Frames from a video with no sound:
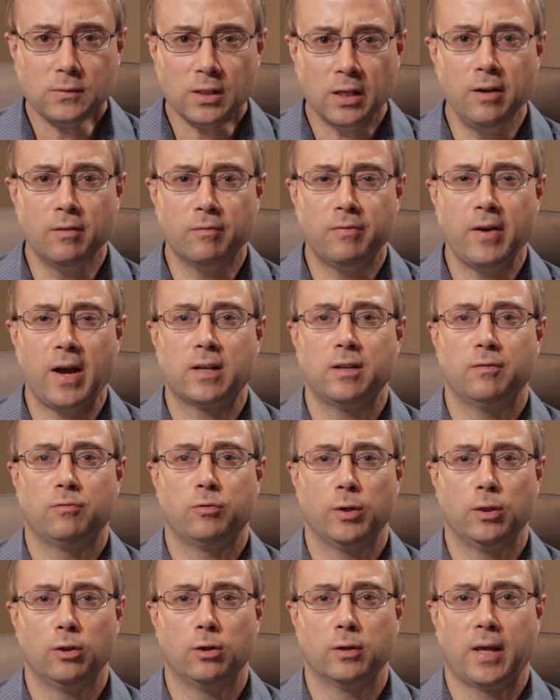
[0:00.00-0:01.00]
And in fact, if
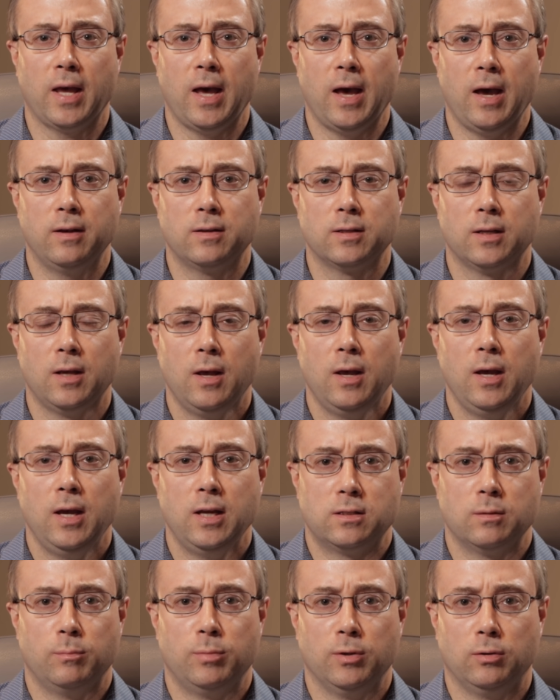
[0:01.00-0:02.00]
we look at
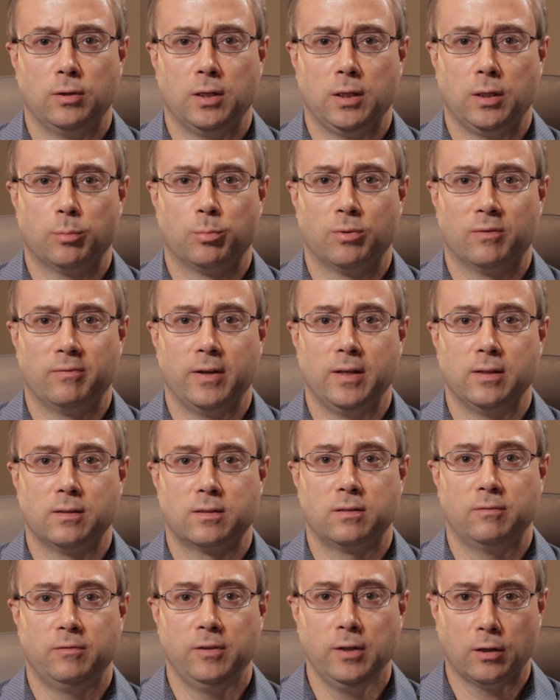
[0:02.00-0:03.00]
its ability to prevent
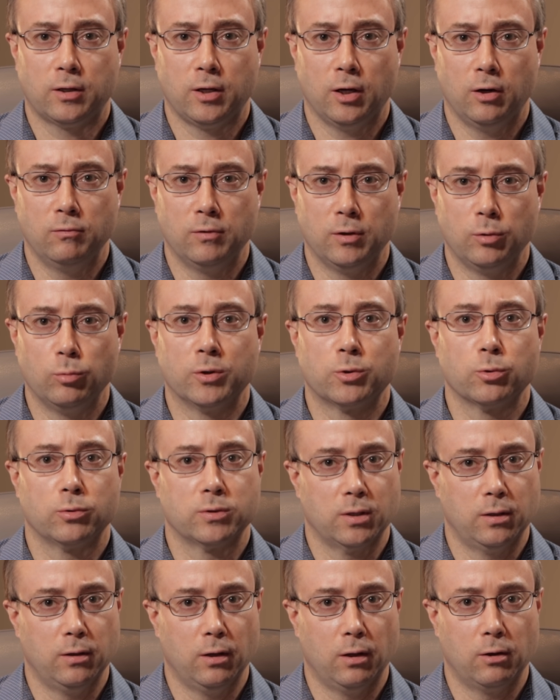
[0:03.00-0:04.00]
severe COVID, which
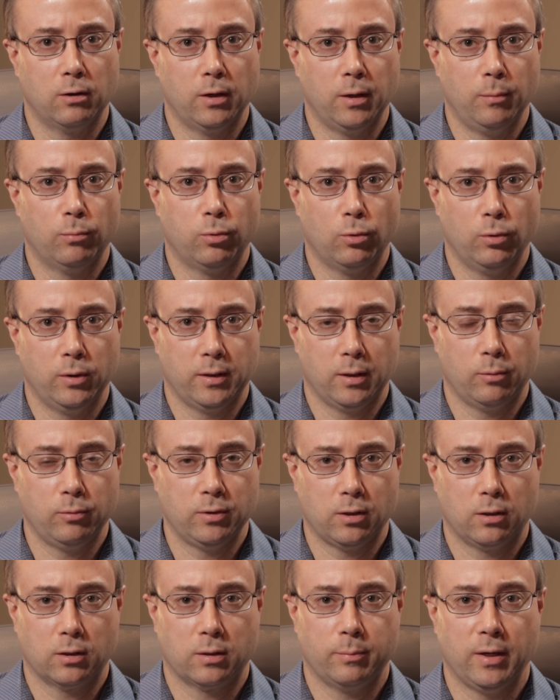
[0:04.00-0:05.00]
was another endpoint that we
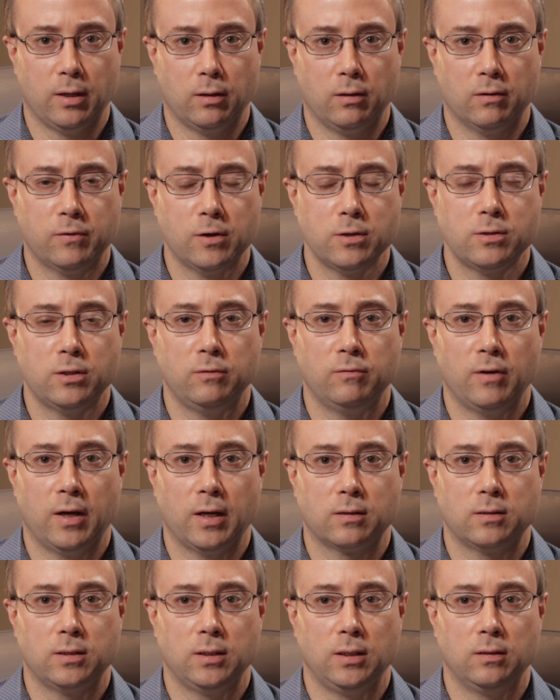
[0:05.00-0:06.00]
talked about in the first two
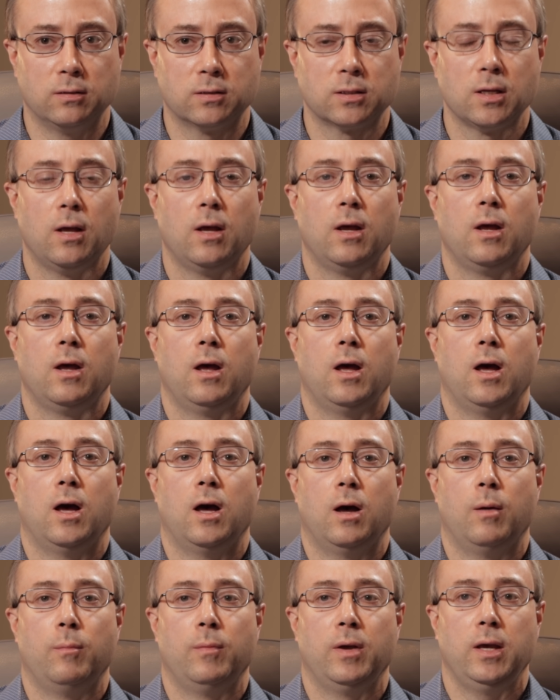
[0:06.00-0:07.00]
vaccines,
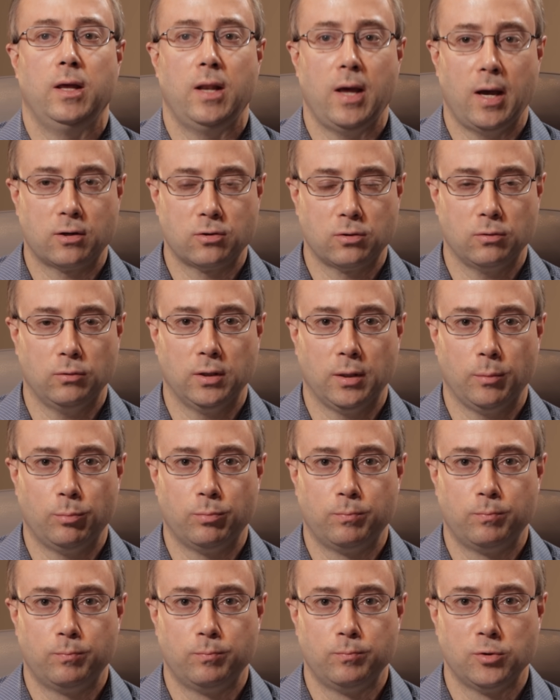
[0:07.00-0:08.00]
um, it actually
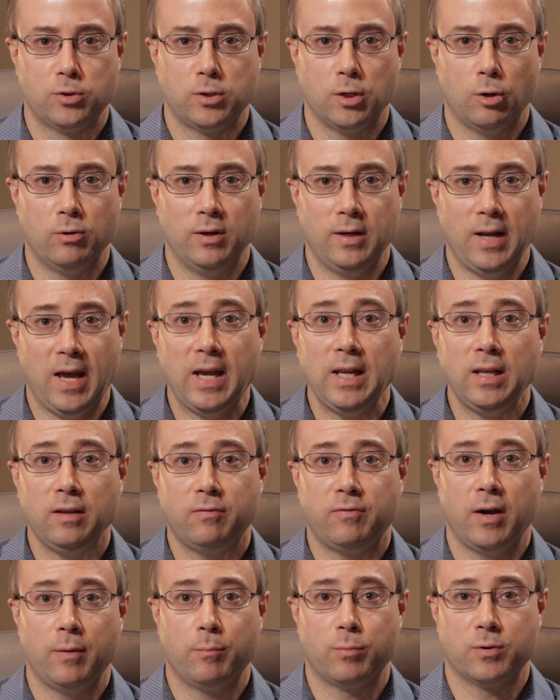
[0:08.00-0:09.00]
showed an
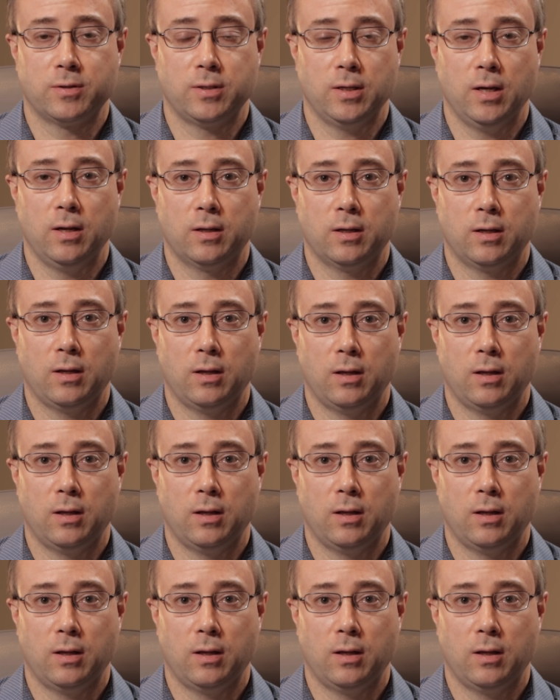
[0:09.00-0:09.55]
85%